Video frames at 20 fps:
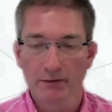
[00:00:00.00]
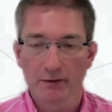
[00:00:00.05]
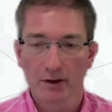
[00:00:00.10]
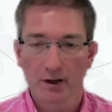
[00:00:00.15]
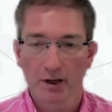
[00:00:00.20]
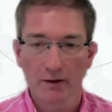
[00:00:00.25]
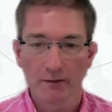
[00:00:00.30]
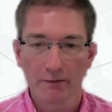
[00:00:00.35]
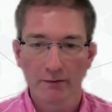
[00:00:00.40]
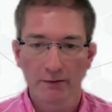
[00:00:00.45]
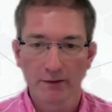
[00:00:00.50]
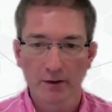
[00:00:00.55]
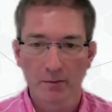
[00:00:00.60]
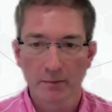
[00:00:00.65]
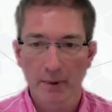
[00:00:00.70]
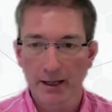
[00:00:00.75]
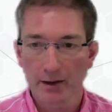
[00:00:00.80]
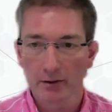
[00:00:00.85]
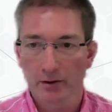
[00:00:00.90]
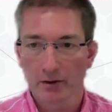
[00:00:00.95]
the
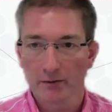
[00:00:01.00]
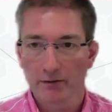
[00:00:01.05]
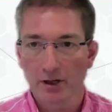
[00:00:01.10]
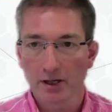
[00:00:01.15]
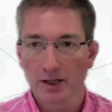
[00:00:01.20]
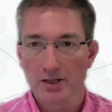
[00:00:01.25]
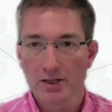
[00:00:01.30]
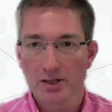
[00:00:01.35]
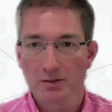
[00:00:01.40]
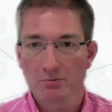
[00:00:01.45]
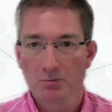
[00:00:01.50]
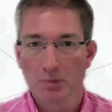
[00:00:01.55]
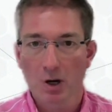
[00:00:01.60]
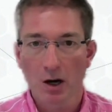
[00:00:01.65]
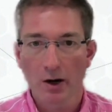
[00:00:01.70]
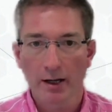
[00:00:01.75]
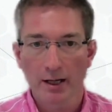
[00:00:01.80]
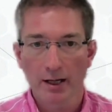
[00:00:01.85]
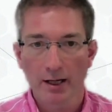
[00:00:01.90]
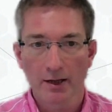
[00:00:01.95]
medical device
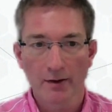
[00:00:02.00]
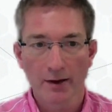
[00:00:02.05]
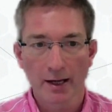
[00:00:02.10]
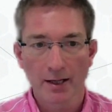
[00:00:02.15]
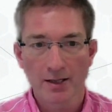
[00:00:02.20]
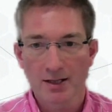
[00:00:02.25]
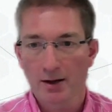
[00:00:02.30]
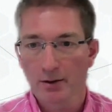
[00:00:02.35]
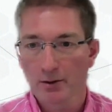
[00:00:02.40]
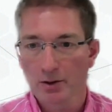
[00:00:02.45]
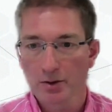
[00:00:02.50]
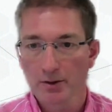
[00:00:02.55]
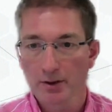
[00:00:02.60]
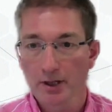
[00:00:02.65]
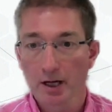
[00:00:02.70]
market in their territory,